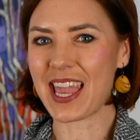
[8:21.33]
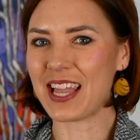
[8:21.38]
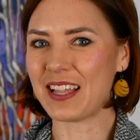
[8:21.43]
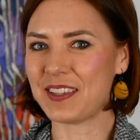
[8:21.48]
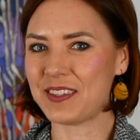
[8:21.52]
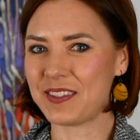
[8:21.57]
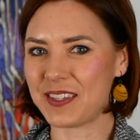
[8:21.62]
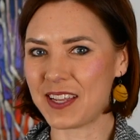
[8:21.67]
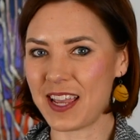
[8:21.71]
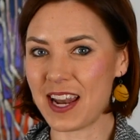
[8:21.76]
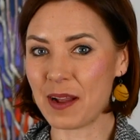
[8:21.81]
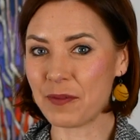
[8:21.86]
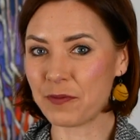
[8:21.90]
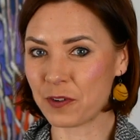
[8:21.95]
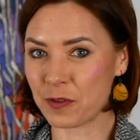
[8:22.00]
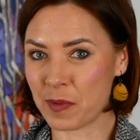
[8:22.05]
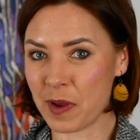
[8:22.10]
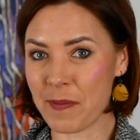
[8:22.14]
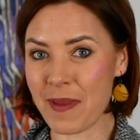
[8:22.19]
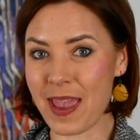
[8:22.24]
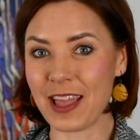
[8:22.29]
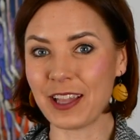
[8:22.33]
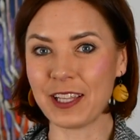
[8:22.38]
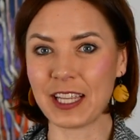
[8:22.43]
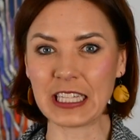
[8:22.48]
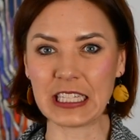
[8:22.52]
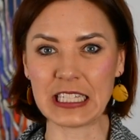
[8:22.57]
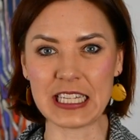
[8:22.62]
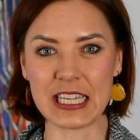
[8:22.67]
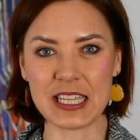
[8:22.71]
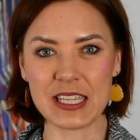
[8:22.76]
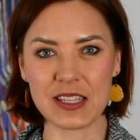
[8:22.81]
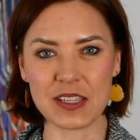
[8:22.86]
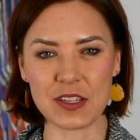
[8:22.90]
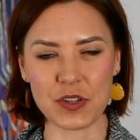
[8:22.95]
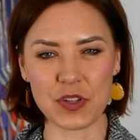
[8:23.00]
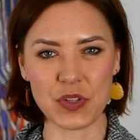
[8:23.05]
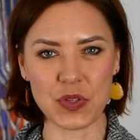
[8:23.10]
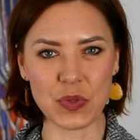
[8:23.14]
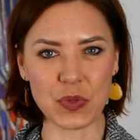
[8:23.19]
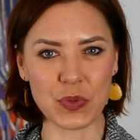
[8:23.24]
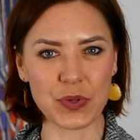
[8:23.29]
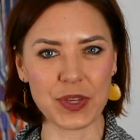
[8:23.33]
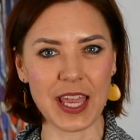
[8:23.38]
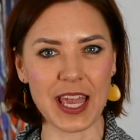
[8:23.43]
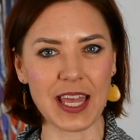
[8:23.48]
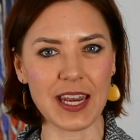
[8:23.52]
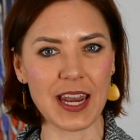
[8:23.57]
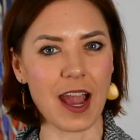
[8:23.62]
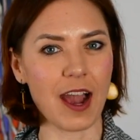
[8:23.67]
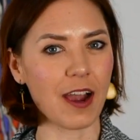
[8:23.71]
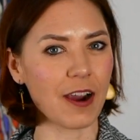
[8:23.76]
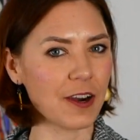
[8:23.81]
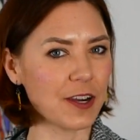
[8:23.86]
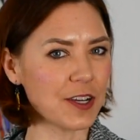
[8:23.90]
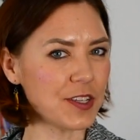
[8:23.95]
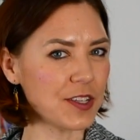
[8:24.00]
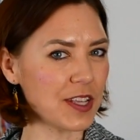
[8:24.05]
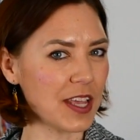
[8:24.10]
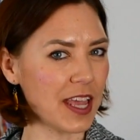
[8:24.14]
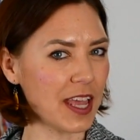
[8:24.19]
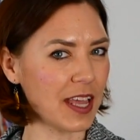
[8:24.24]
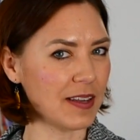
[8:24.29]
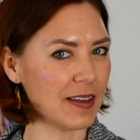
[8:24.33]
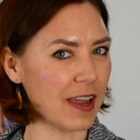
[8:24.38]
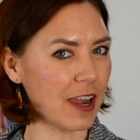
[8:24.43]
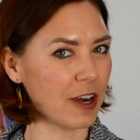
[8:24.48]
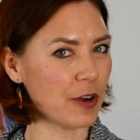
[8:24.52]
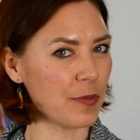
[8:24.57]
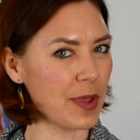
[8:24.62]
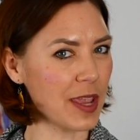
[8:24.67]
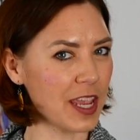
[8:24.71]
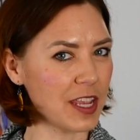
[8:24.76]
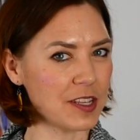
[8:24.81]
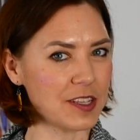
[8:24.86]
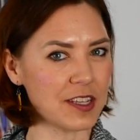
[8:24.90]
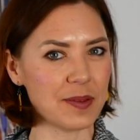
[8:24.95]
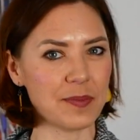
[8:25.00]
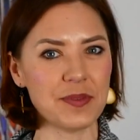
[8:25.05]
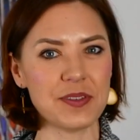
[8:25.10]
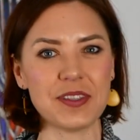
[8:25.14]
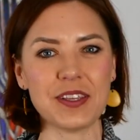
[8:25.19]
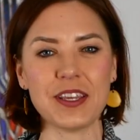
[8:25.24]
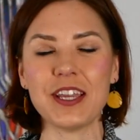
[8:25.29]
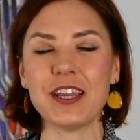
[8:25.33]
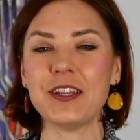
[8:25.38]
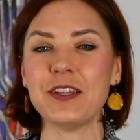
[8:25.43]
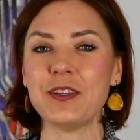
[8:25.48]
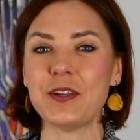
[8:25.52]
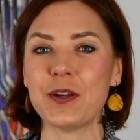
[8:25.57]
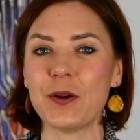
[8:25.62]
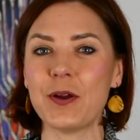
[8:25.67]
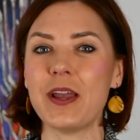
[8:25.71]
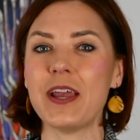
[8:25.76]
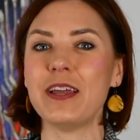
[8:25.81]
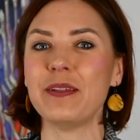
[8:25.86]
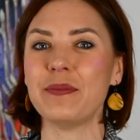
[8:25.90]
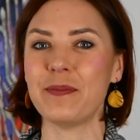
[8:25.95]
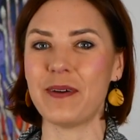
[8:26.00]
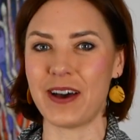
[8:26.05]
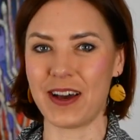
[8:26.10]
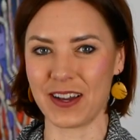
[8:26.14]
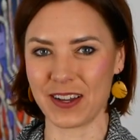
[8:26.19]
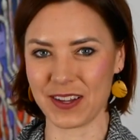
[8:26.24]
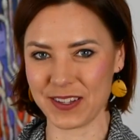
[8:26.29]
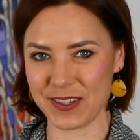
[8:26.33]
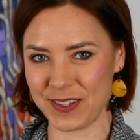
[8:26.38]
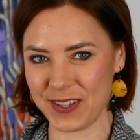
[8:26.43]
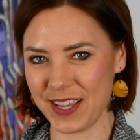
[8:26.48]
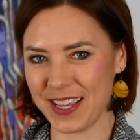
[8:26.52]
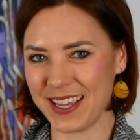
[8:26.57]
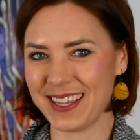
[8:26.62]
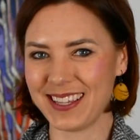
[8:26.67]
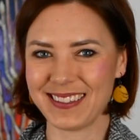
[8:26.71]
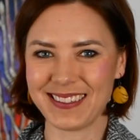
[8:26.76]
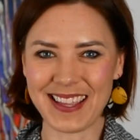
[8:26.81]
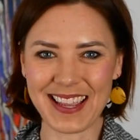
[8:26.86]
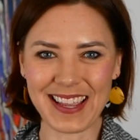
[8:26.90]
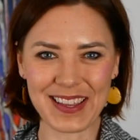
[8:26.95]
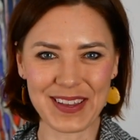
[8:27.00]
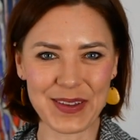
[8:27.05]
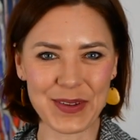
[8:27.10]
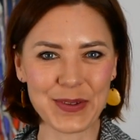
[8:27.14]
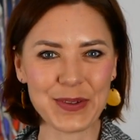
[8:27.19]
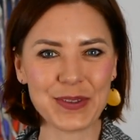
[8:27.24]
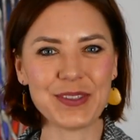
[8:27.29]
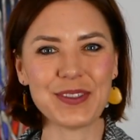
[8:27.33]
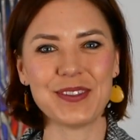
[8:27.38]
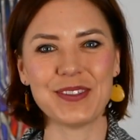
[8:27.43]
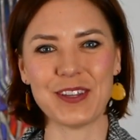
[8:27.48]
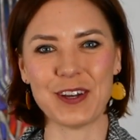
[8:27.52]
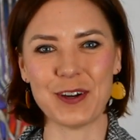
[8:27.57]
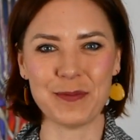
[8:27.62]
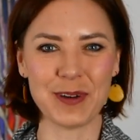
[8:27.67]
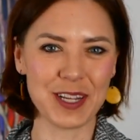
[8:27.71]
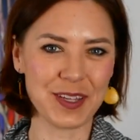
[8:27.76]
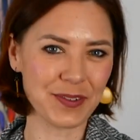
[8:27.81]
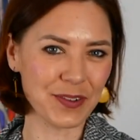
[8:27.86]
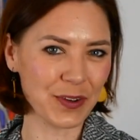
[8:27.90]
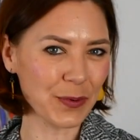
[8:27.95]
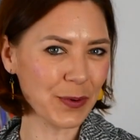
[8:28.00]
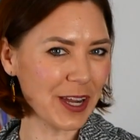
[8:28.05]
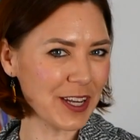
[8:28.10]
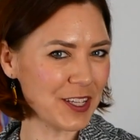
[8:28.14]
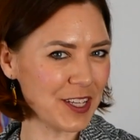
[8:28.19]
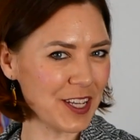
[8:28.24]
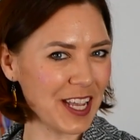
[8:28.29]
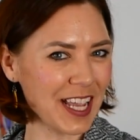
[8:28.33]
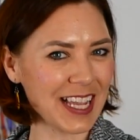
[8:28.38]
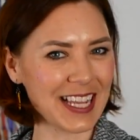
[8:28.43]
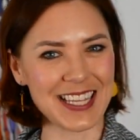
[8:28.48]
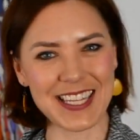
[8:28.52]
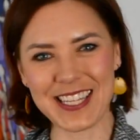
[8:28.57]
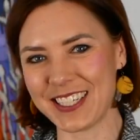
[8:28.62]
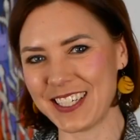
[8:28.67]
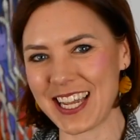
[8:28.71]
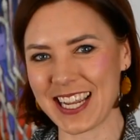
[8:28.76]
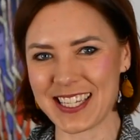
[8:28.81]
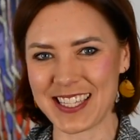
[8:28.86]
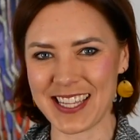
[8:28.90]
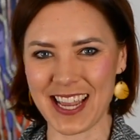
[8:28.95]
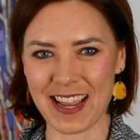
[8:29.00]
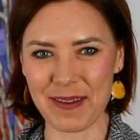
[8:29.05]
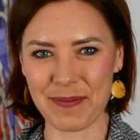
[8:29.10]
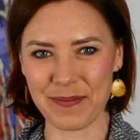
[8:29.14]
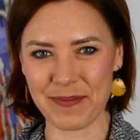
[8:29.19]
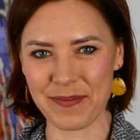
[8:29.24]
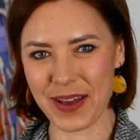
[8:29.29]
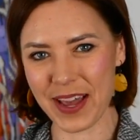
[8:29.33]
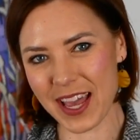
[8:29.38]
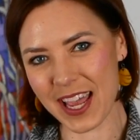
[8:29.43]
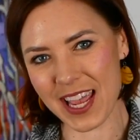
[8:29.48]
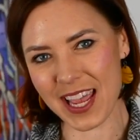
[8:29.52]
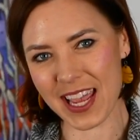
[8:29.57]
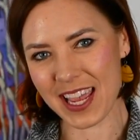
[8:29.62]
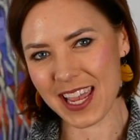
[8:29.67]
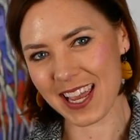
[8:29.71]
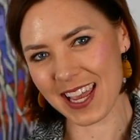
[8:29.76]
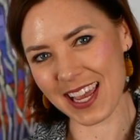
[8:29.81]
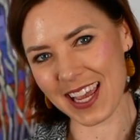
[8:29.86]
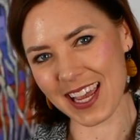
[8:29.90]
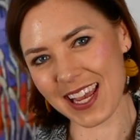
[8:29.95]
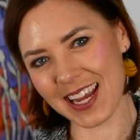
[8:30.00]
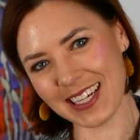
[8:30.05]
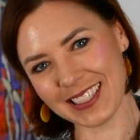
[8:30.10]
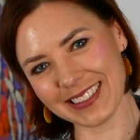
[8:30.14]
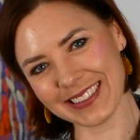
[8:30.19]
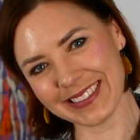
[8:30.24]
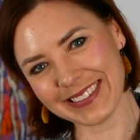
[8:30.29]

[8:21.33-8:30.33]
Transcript: And sign up for my mailing list to get art and art making tips in your inbox. Thank you so much for watching. Until next time, bye!